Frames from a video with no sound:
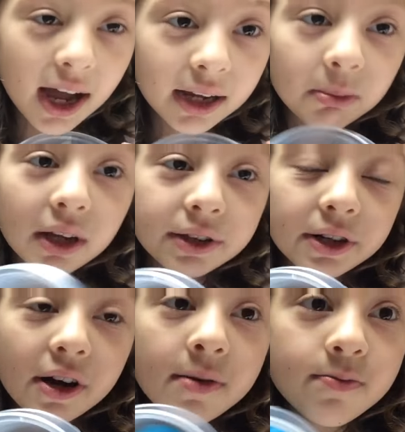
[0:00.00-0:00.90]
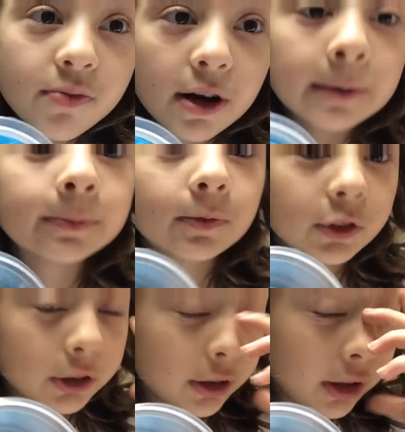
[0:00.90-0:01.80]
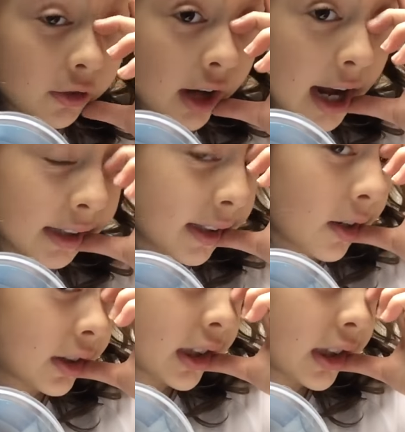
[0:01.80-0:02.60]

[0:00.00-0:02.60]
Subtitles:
I made it up, but if you guys know,